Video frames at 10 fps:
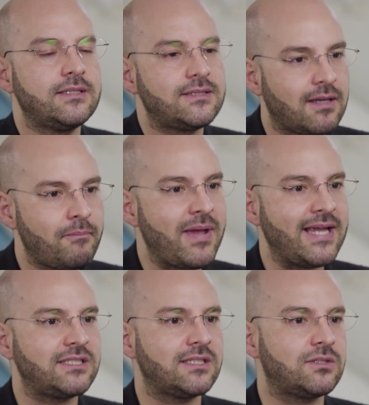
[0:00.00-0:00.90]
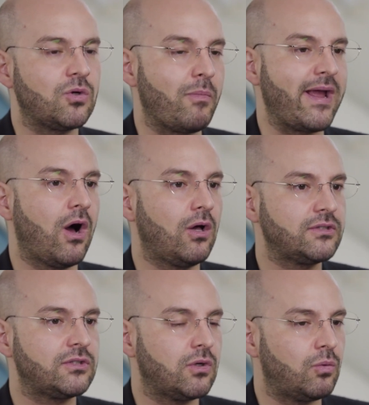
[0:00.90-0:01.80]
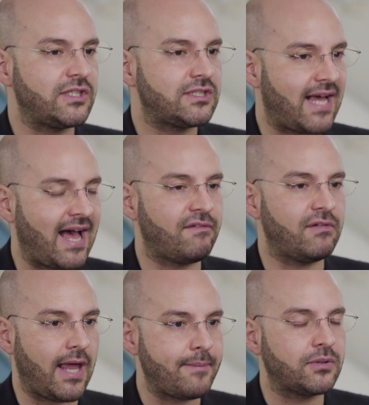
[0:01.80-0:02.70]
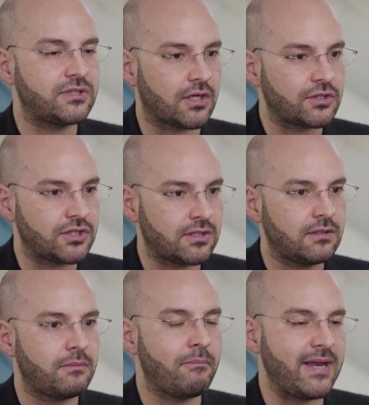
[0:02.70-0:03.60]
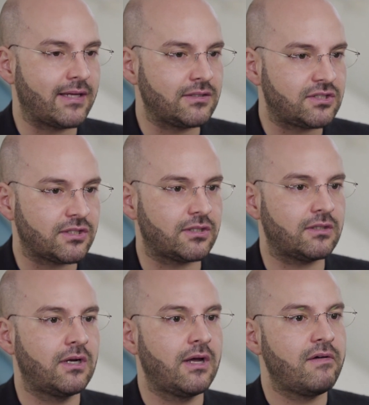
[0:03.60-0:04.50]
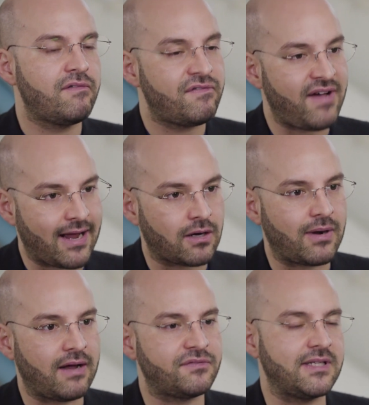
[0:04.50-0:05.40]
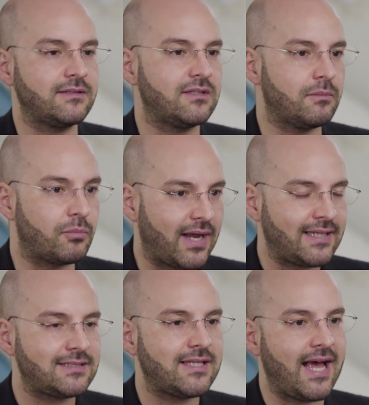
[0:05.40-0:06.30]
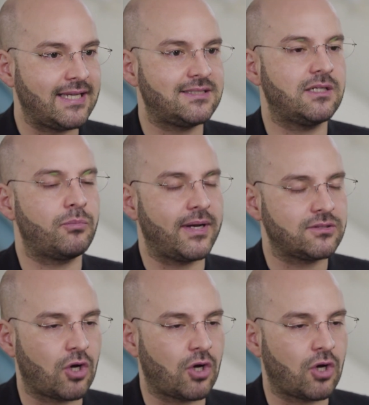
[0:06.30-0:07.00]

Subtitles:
Some patients who may also wish to have liposuction may consider fat grafting to the breast as their breast